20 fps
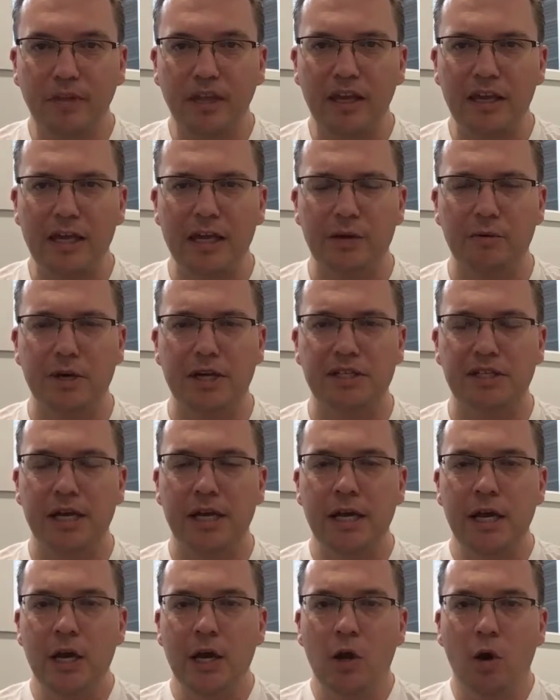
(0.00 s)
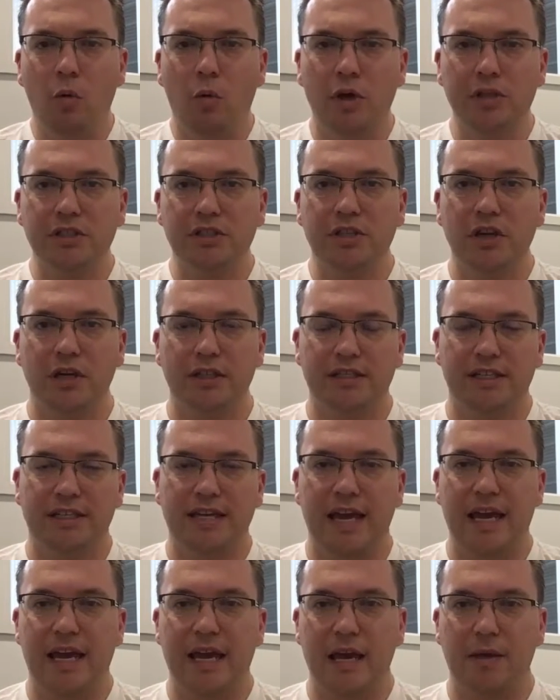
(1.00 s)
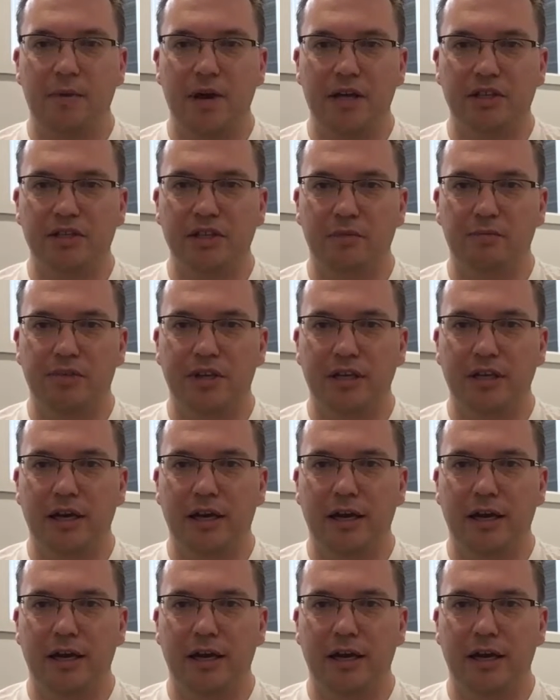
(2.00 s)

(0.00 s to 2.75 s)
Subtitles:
anyways, want to talk today about something.